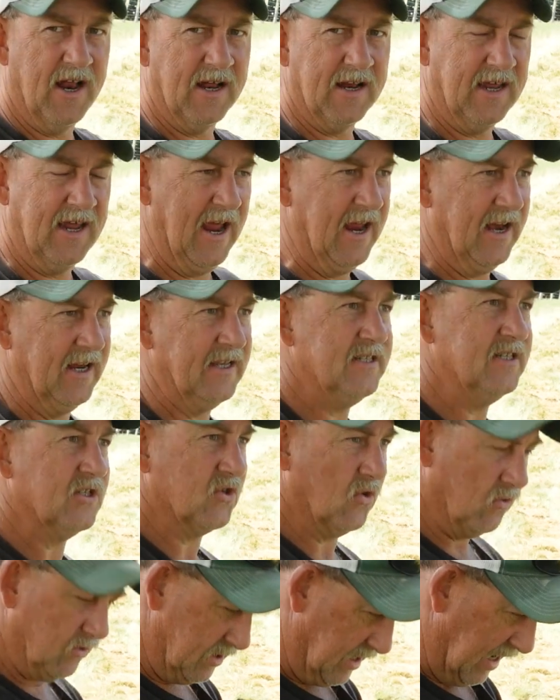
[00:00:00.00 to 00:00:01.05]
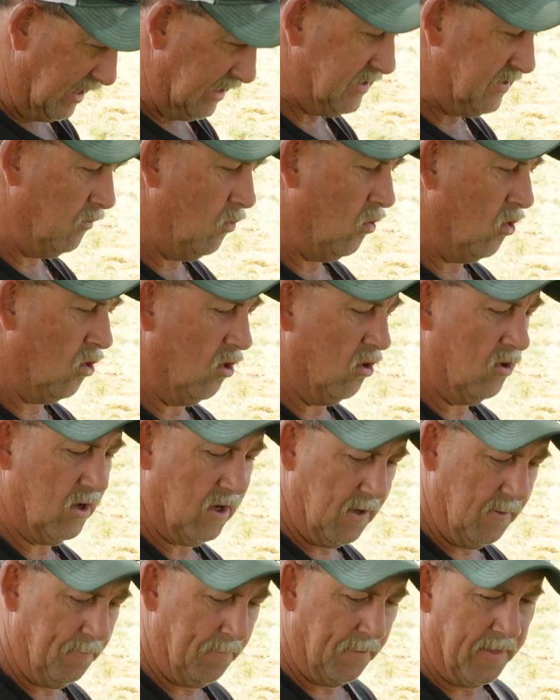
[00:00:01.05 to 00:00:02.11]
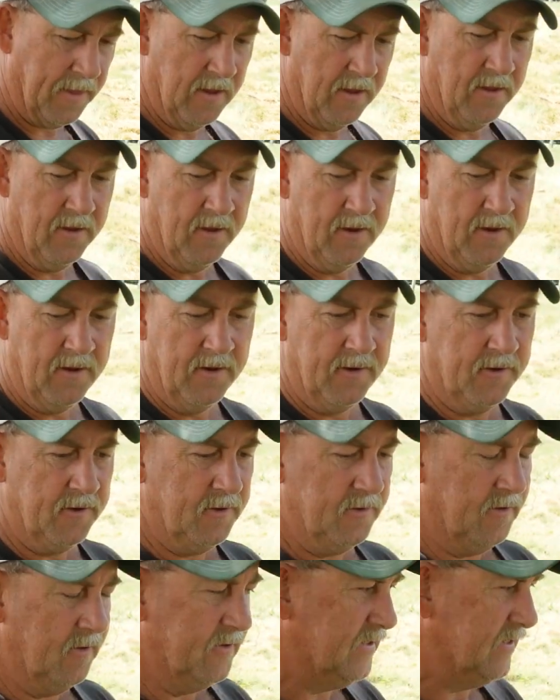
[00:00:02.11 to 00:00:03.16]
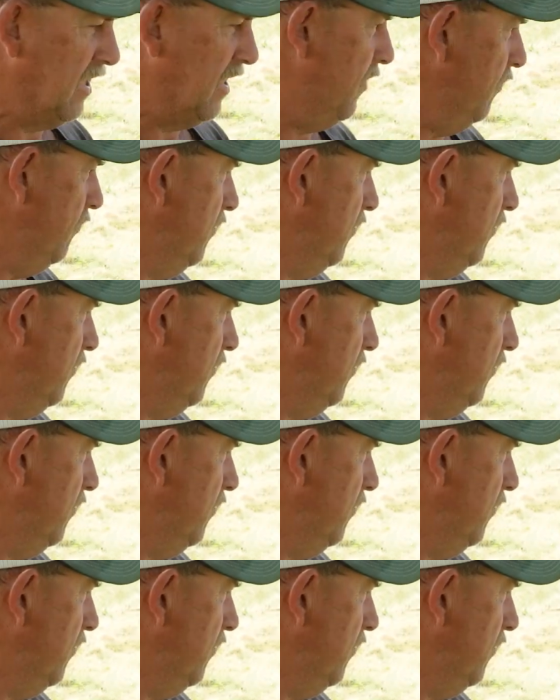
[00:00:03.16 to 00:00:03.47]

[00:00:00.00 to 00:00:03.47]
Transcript: I can. It's just going to take some work. So